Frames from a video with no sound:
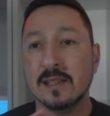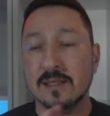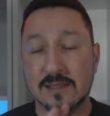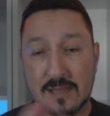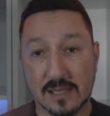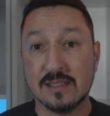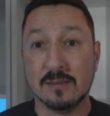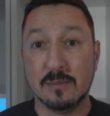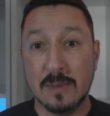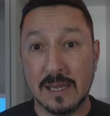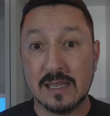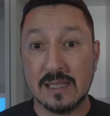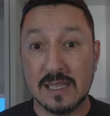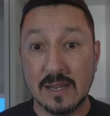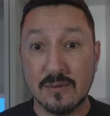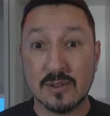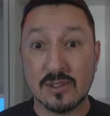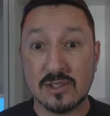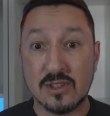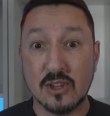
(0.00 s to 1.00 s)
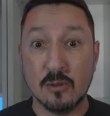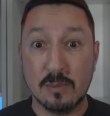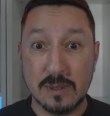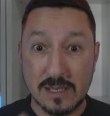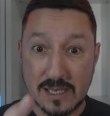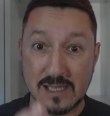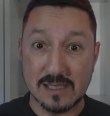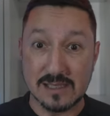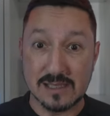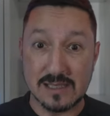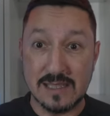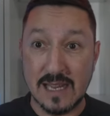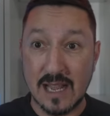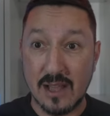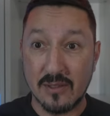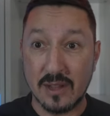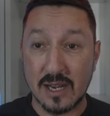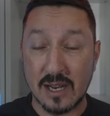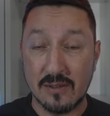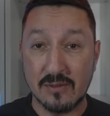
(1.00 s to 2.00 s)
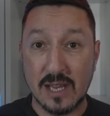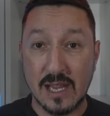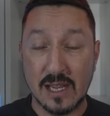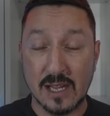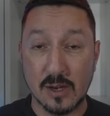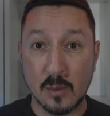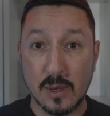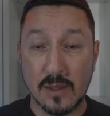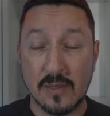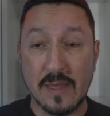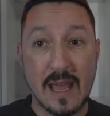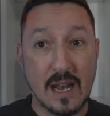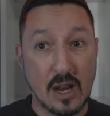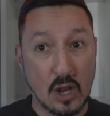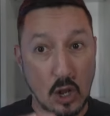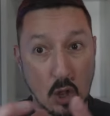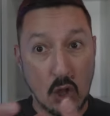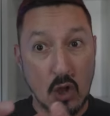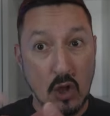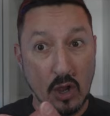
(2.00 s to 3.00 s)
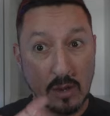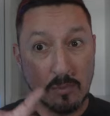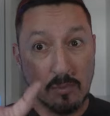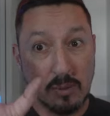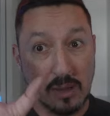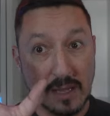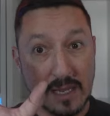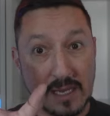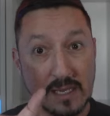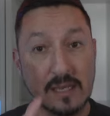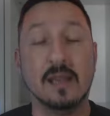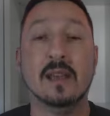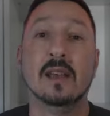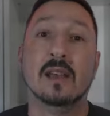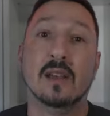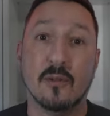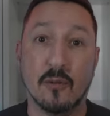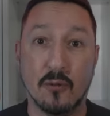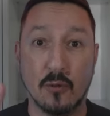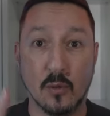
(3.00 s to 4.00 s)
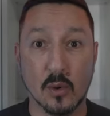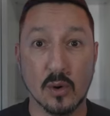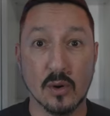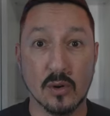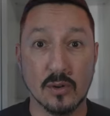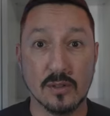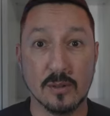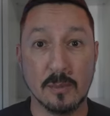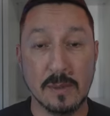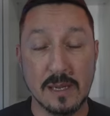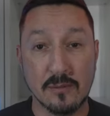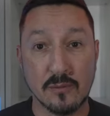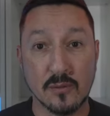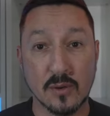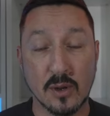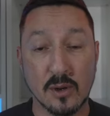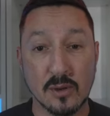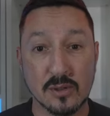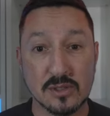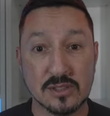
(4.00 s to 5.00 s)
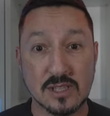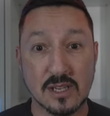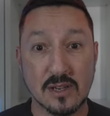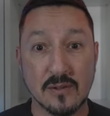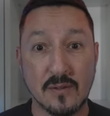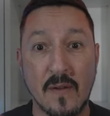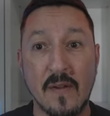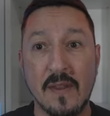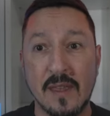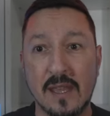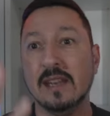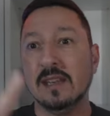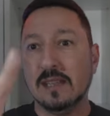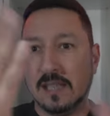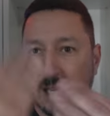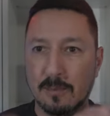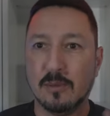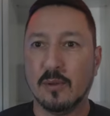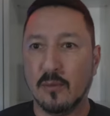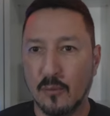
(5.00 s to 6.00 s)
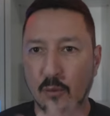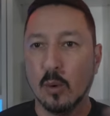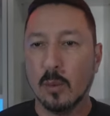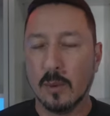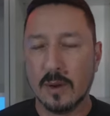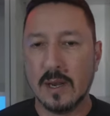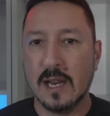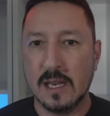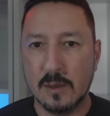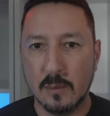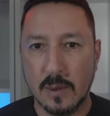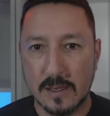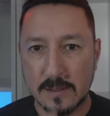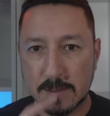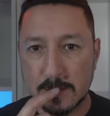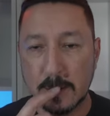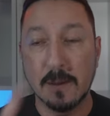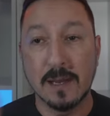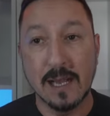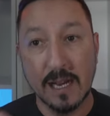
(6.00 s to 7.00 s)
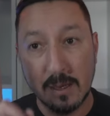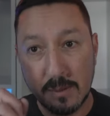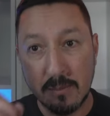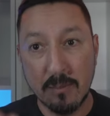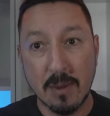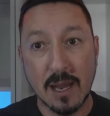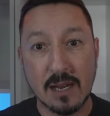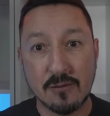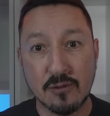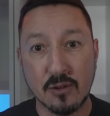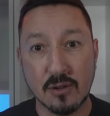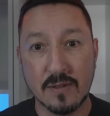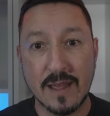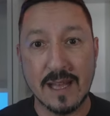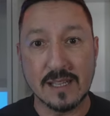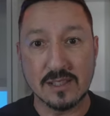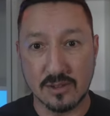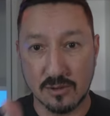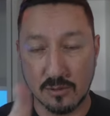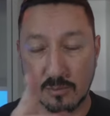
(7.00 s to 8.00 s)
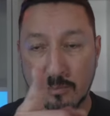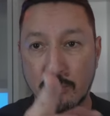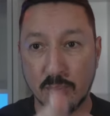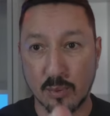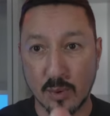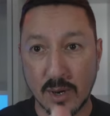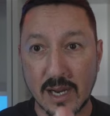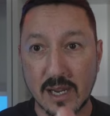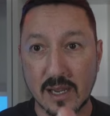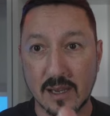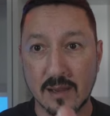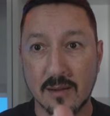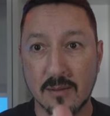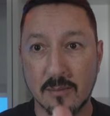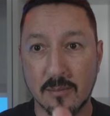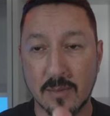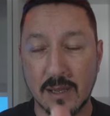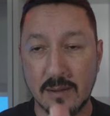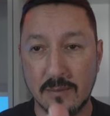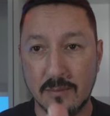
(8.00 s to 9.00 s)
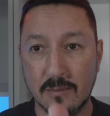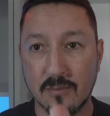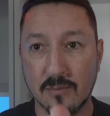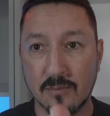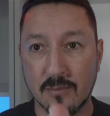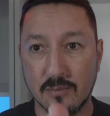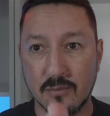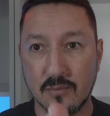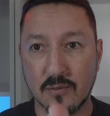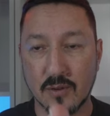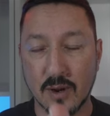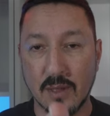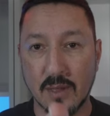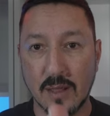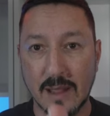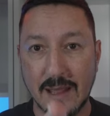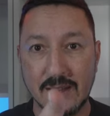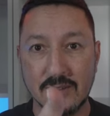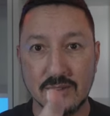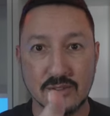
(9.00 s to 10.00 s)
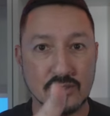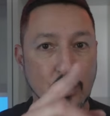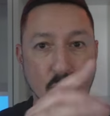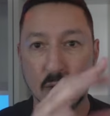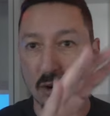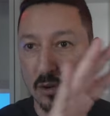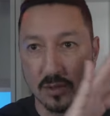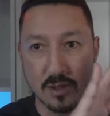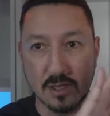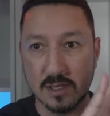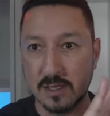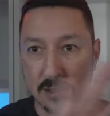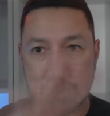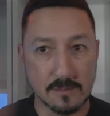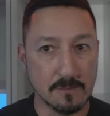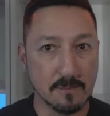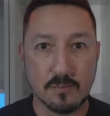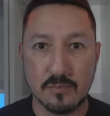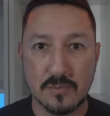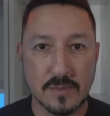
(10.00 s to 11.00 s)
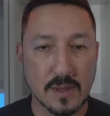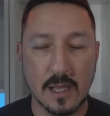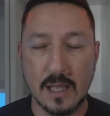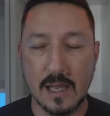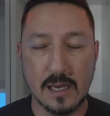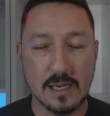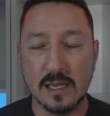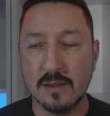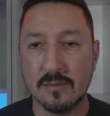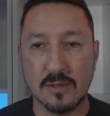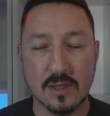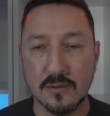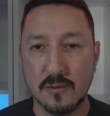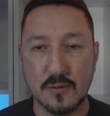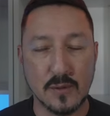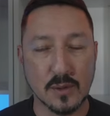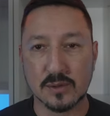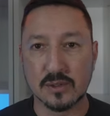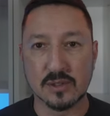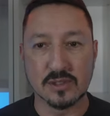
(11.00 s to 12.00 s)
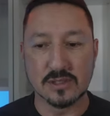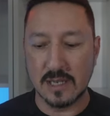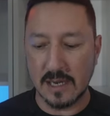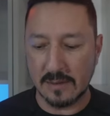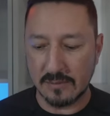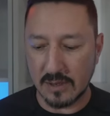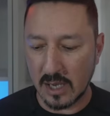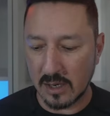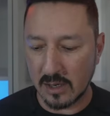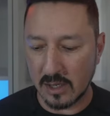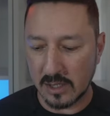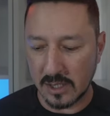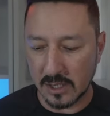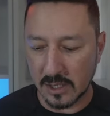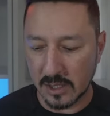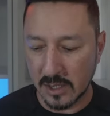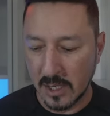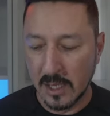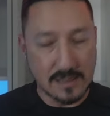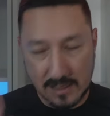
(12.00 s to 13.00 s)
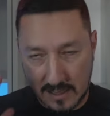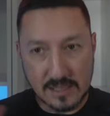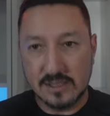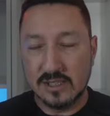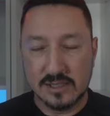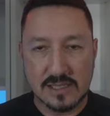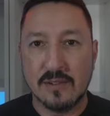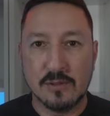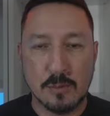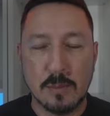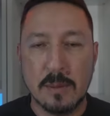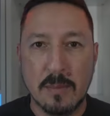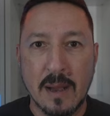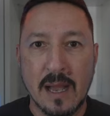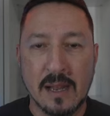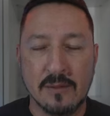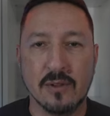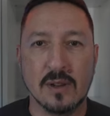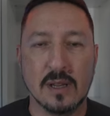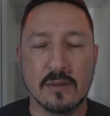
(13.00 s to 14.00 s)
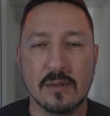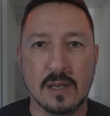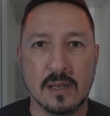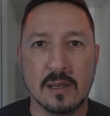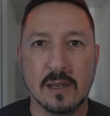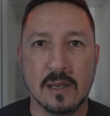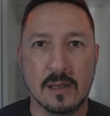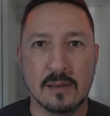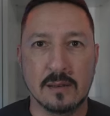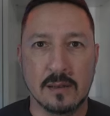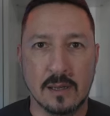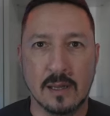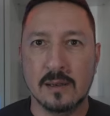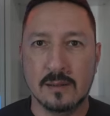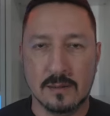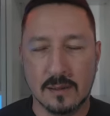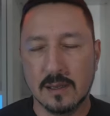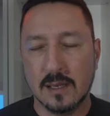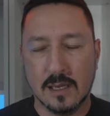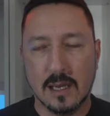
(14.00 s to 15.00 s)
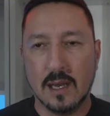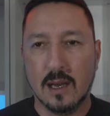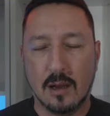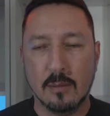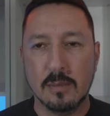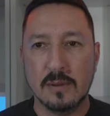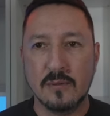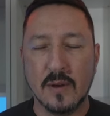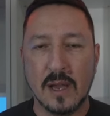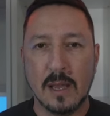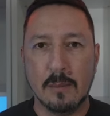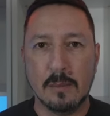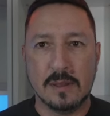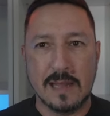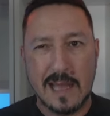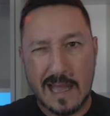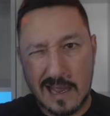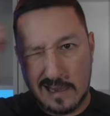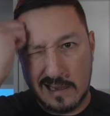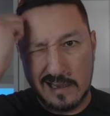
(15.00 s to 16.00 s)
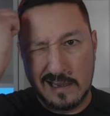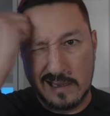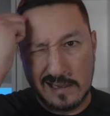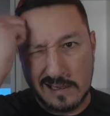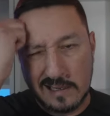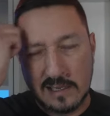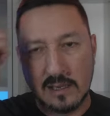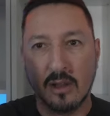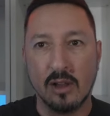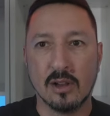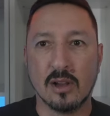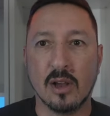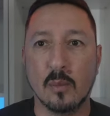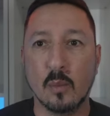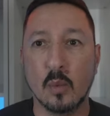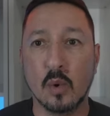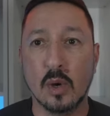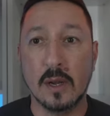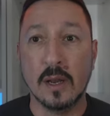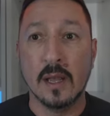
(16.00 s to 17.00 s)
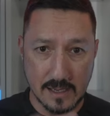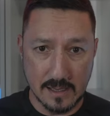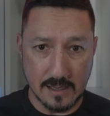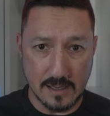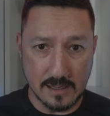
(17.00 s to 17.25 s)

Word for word: Doesn't make a difference though, because now that I've taken away that long plate for the Manfrotto stuff, it tips forward anyway. So I gotta be mindful of that so I don't break my front lens or the any of the filters that I've got on here. I just have to be mindful of it and, and I'll be fine with that knock on wood.